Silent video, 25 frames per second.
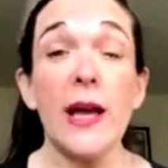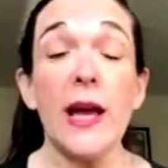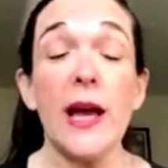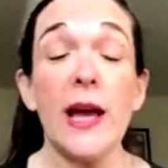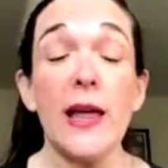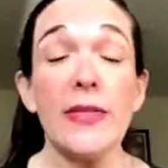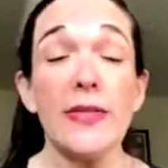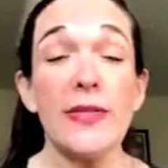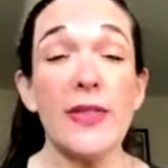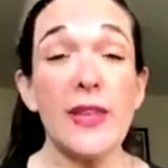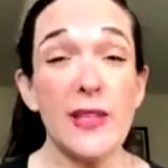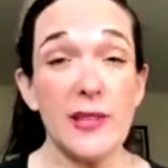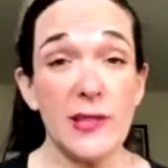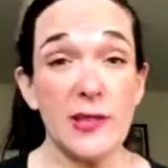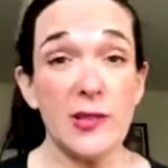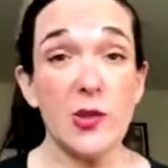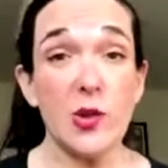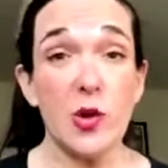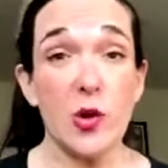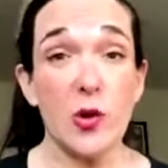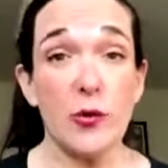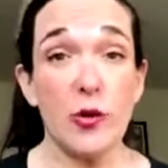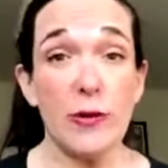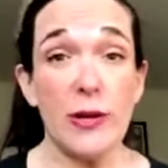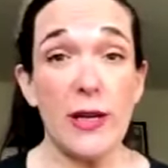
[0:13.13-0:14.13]
And this
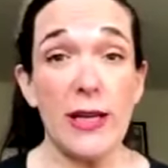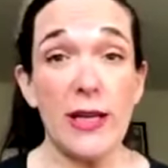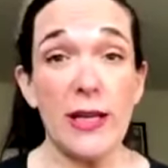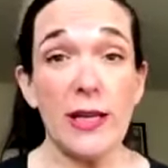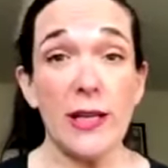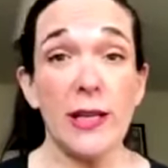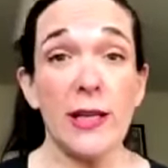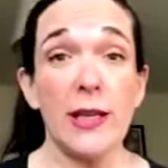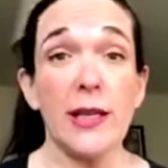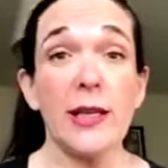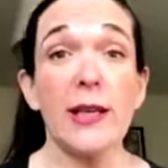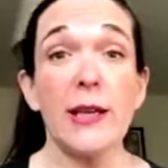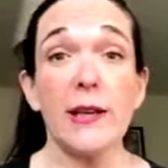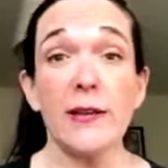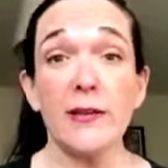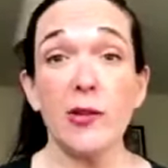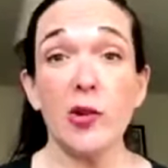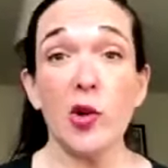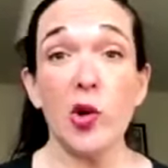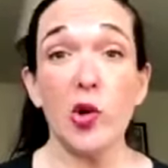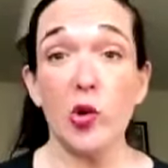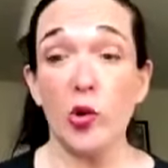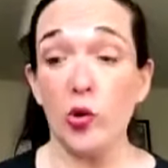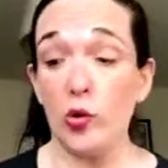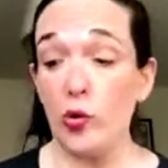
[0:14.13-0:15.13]
story is
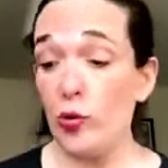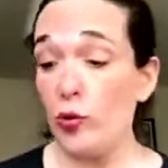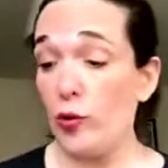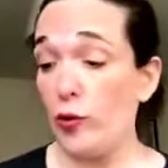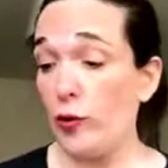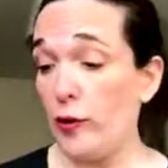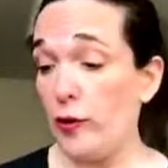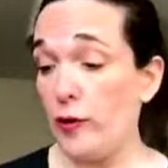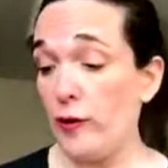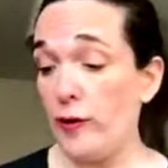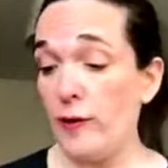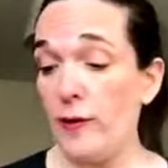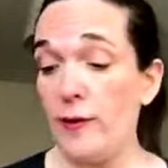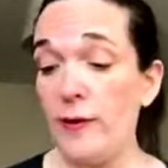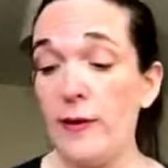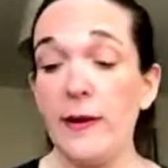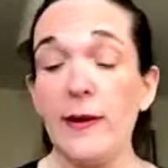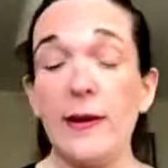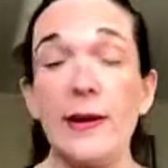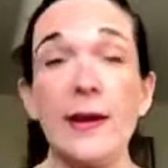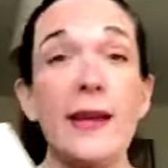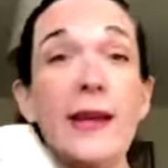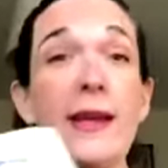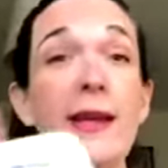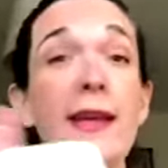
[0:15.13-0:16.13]
called
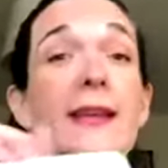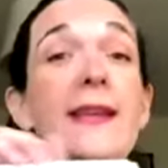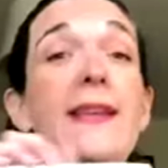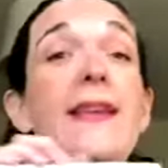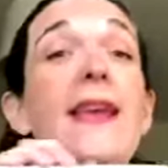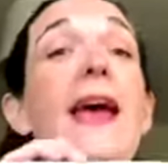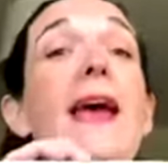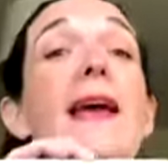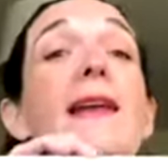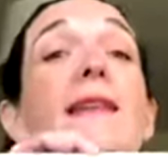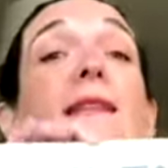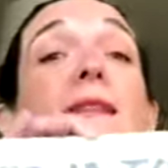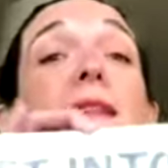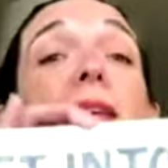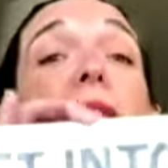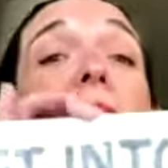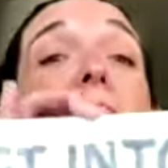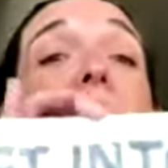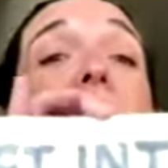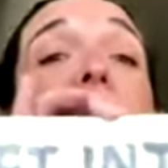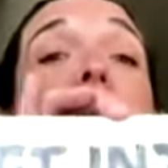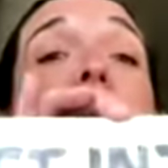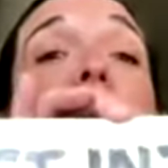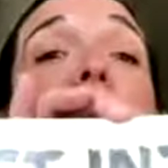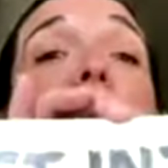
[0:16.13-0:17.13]
Get
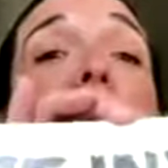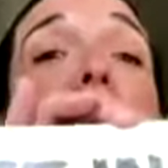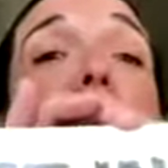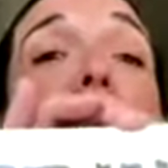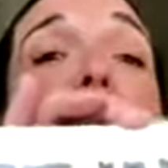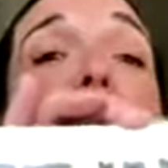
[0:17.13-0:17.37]
Into